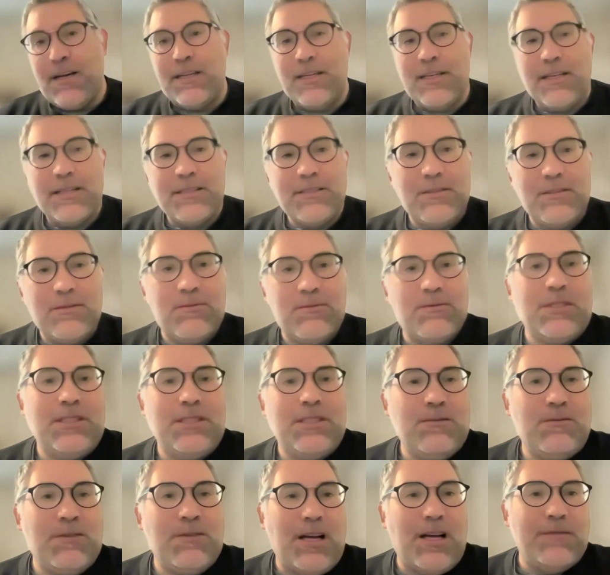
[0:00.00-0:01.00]
yeah, I guess the
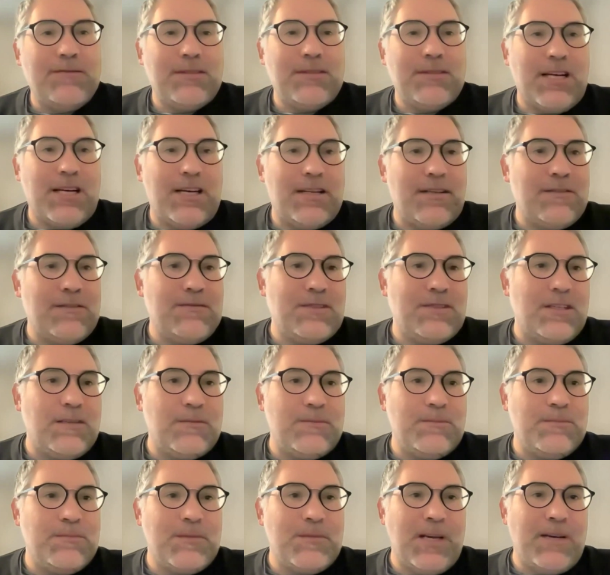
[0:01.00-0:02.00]
reason why I've kind of
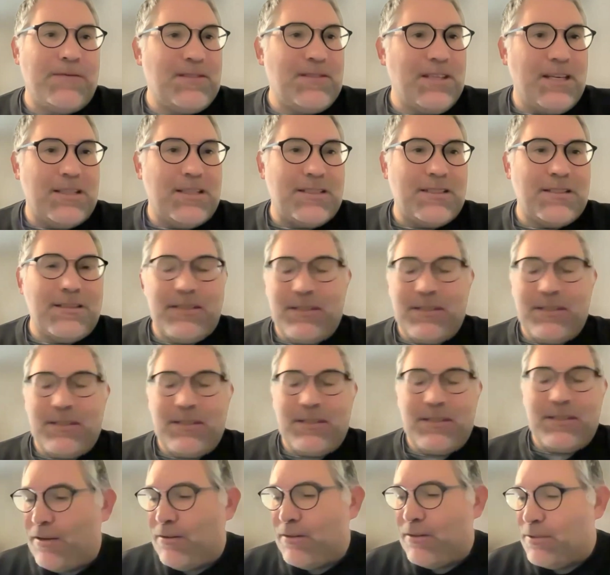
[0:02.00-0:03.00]

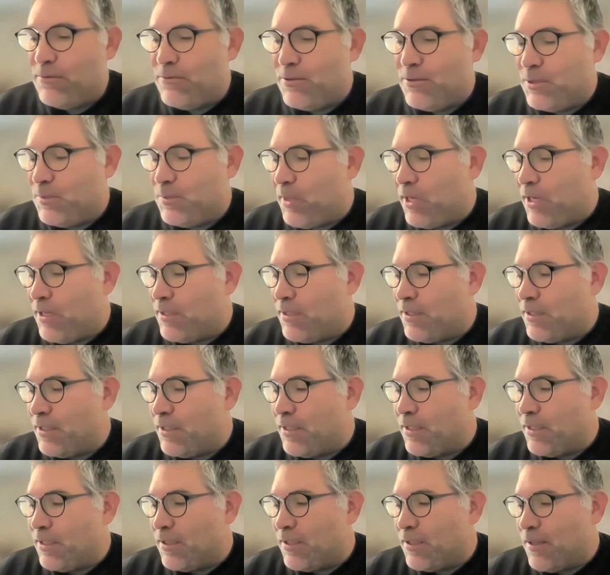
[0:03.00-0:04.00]
glitched out in
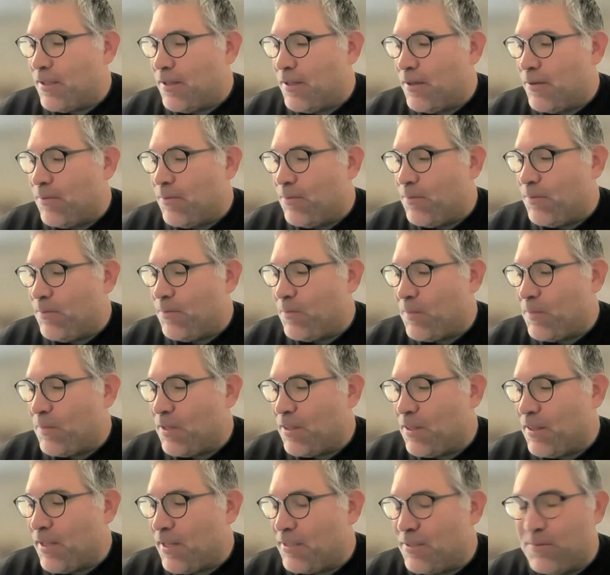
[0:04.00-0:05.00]
responding, and
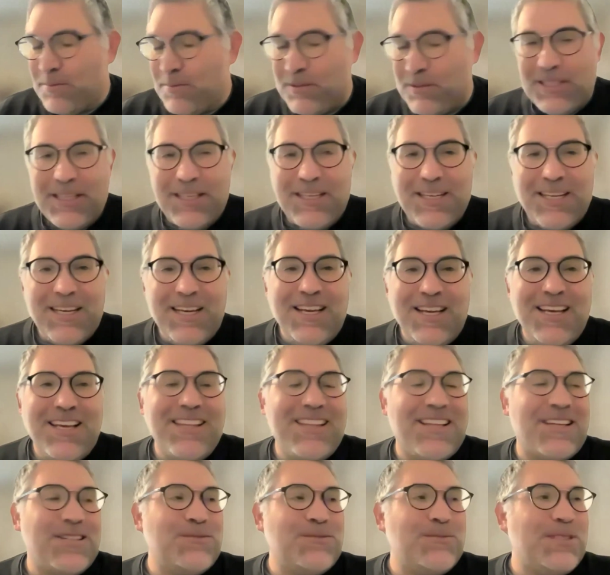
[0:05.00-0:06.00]
that's
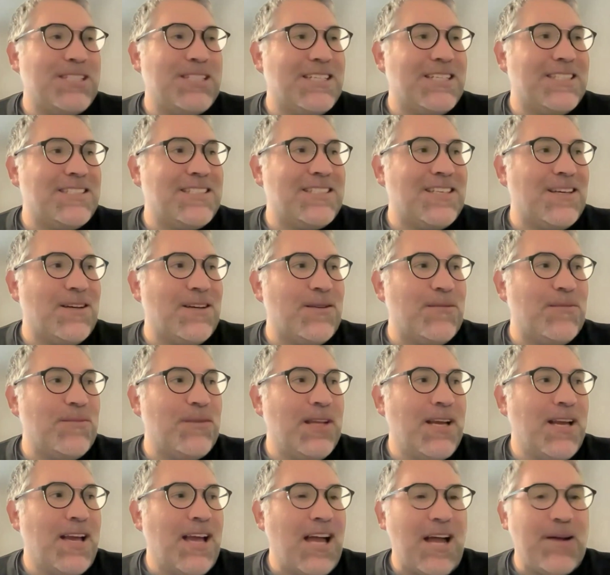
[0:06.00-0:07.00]
that's because I'm
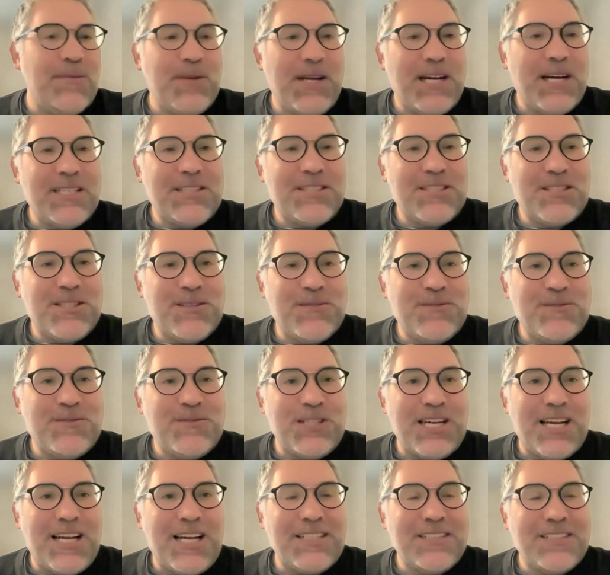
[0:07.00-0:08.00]
not sure if
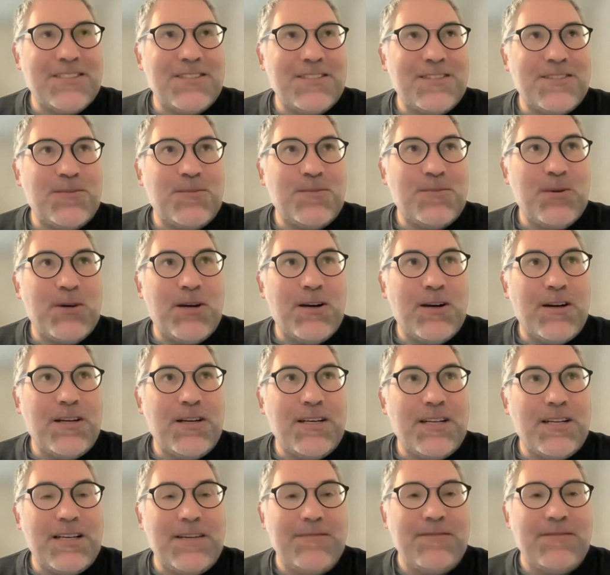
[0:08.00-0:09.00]
we answered the
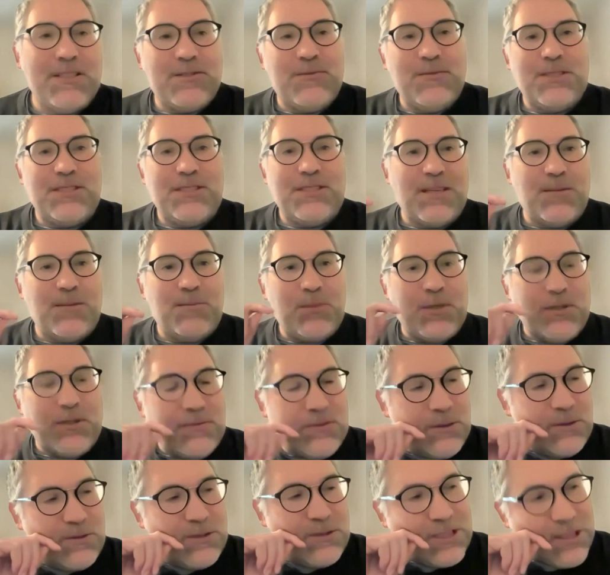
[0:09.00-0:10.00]
part, if this was sent
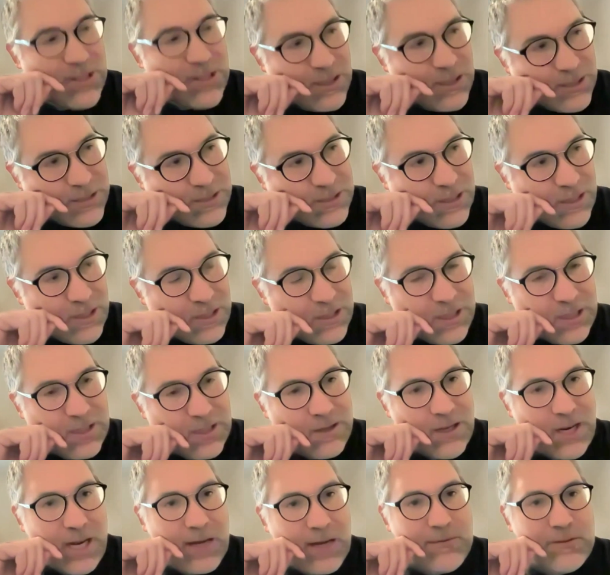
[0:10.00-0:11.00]
before we started talking
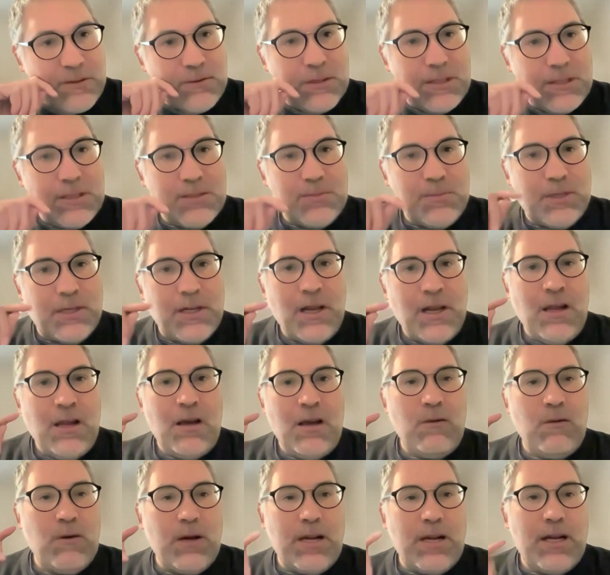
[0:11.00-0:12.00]
or afterwards, but
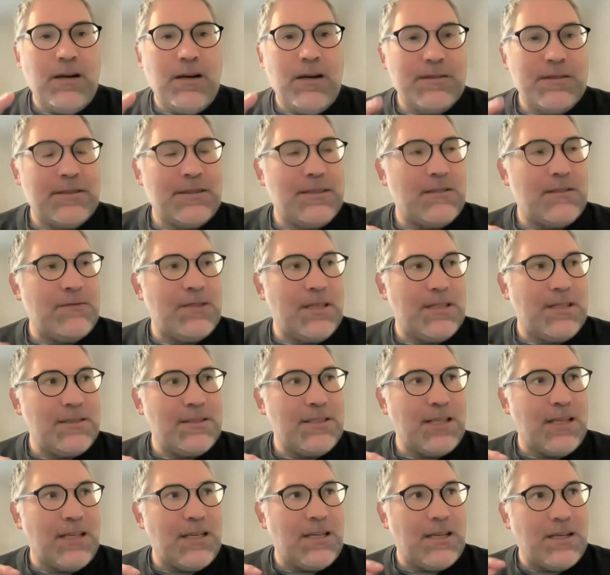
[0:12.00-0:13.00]
what I heard Stefan
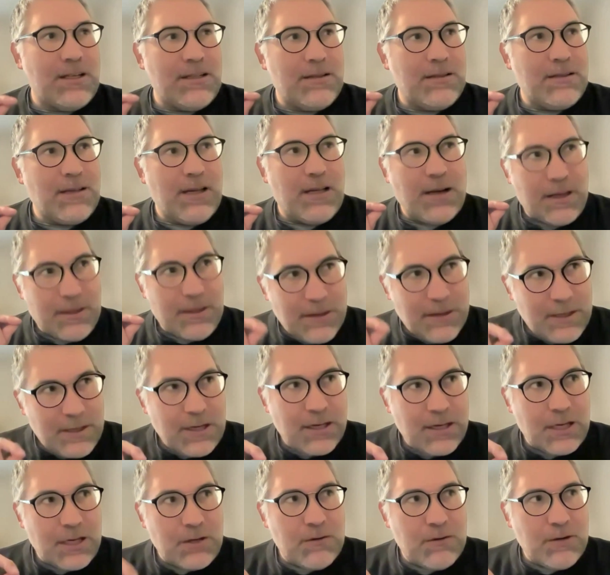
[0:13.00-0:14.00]
say, and I
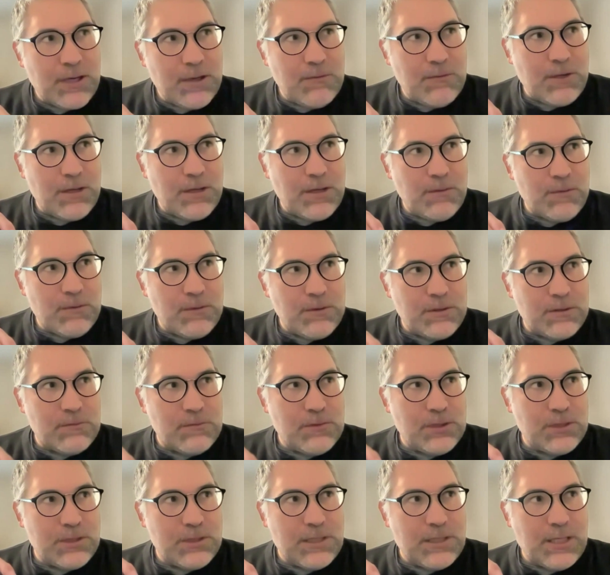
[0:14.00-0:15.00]
think I agree with,
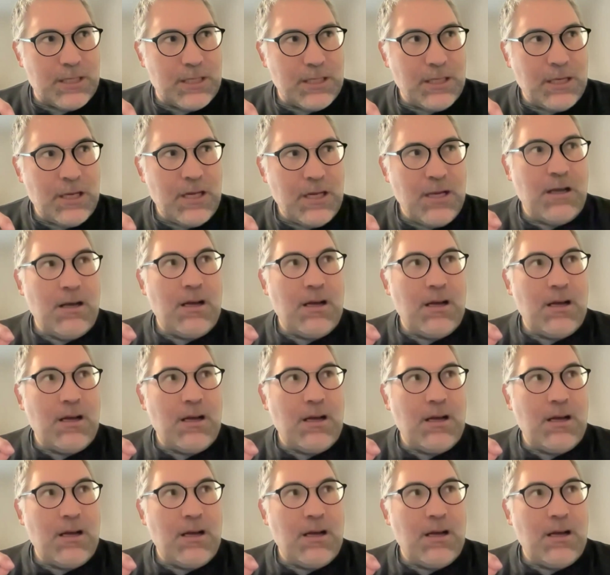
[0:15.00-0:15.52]
was that